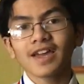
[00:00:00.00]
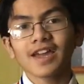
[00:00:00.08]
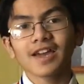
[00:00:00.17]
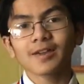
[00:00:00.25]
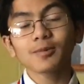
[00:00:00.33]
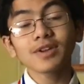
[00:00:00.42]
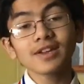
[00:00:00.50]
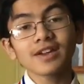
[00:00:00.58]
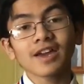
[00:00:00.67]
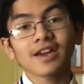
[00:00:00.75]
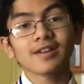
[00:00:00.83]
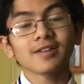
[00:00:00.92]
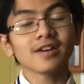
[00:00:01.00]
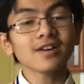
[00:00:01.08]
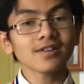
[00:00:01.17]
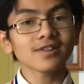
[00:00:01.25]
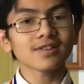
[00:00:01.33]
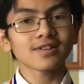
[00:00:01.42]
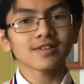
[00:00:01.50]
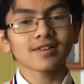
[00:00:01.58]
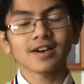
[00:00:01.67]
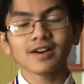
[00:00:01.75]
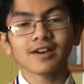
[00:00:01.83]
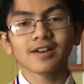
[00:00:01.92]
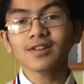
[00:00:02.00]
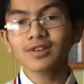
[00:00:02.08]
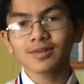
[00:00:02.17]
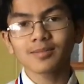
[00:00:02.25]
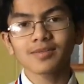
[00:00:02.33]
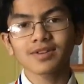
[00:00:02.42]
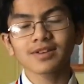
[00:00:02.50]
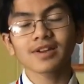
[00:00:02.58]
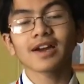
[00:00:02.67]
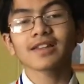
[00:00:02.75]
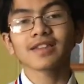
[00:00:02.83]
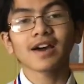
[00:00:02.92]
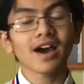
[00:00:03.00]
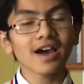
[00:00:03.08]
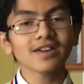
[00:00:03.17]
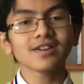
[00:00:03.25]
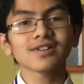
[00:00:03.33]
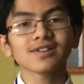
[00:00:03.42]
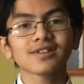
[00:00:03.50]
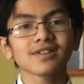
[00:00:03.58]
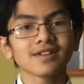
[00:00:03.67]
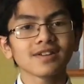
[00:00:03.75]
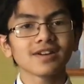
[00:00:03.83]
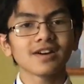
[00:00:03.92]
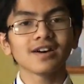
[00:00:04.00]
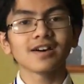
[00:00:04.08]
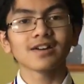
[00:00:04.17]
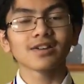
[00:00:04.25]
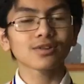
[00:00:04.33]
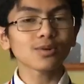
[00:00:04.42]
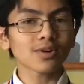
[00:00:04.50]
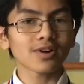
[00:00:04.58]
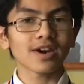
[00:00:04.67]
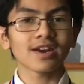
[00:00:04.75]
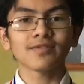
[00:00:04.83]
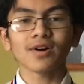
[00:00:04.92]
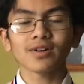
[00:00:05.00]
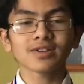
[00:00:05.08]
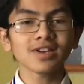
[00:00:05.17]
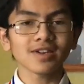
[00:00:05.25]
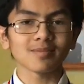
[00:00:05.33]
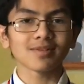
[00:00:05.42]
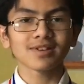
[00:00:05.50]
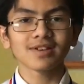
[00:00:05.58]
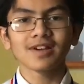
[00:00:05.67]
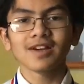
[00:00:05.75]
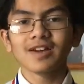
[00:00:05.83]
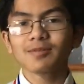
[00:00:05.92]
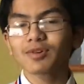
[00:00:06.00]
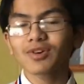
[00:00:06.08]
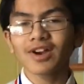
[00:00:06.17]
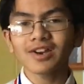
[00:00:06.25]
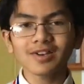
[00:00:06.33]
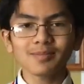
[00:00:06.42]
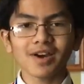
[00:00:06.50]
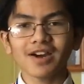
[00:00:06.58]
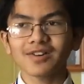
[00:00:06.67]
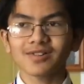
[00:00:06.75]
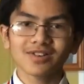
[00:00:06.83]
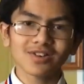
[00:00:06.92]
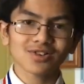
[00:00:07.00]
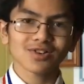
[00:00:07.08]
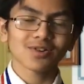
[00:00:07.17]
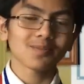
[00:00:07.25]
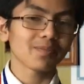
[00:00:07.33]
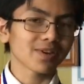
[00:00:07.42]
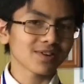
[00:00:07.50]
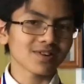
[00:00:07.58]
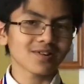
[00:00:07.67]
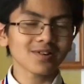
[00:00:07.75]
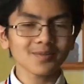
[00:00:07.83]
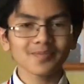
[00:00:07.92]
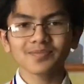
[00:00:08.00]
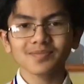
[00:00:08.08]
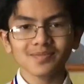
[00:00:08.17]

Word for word: and we and us, uh, E S U M's, got the highest uh, score out of all teams. We were headed by our teacher, Miss Ear.